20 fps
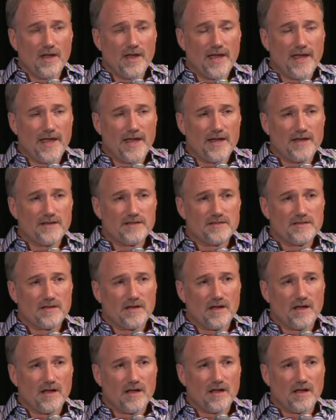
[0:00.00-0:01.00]
and
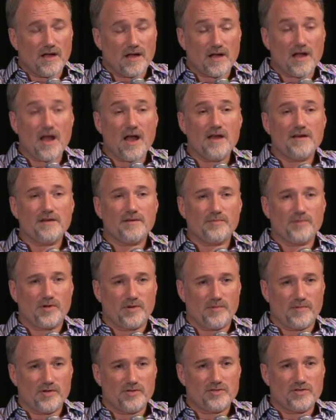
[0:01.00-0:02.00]
a condom
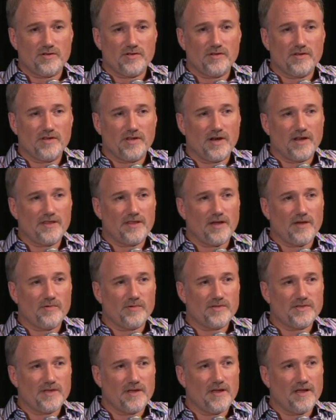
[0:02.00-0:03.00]
commercial that I thought
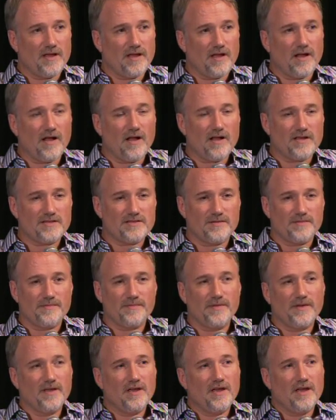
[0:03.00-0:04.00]
was awesome.
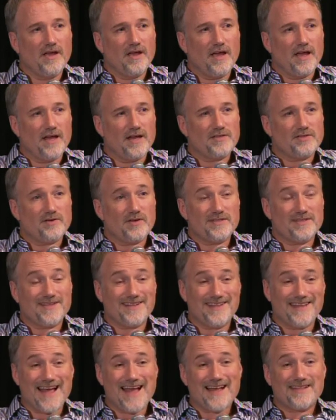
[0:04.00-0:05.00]
And so I said,
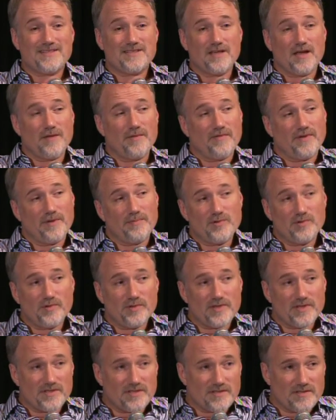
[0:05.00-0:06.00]
if I'm doing
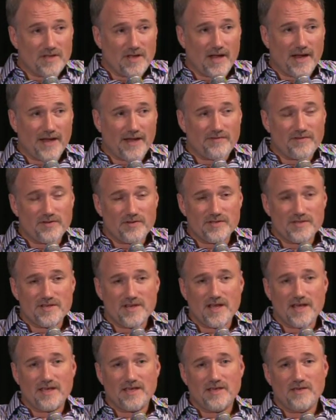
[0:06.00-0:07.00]
this, I have to do this
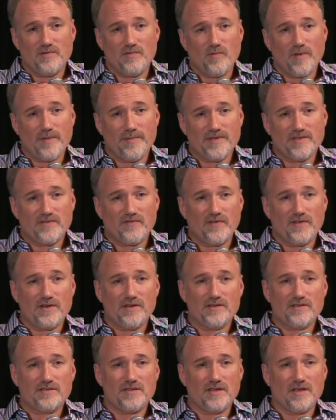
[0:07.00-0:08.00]
Nike women's
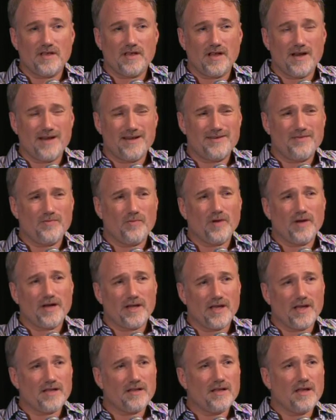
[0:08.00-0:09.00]
fitness thing, and I didn't want
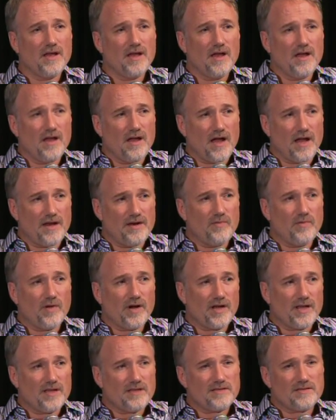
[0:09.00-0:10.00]

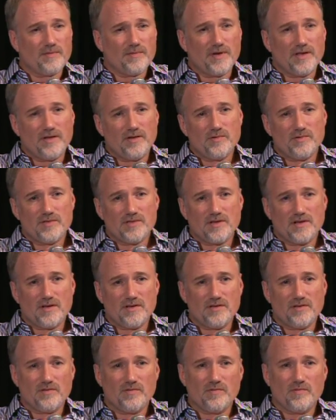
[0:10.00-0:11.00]
to get somebody who was going
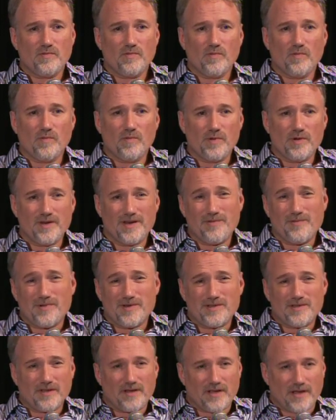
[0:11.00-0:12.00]
to didn't
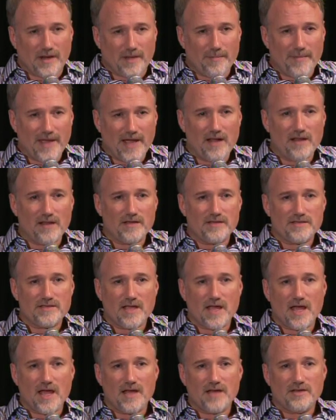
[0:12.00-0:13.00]
want it to look like a Bally's
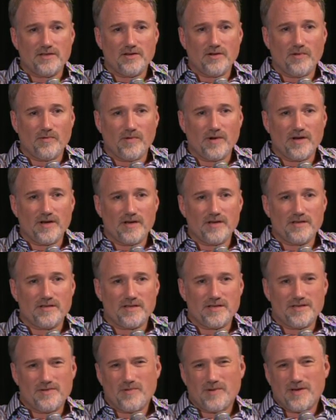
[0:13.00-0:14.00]
ad. You know, I wanted it
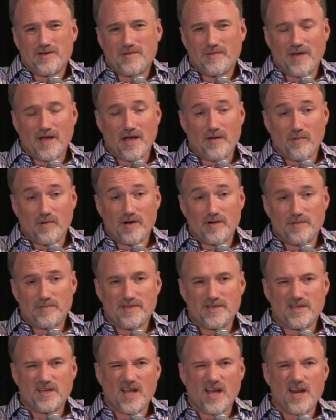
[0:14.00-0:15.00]
to
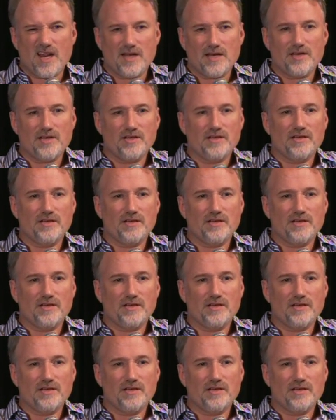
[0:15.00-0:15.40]
be kind of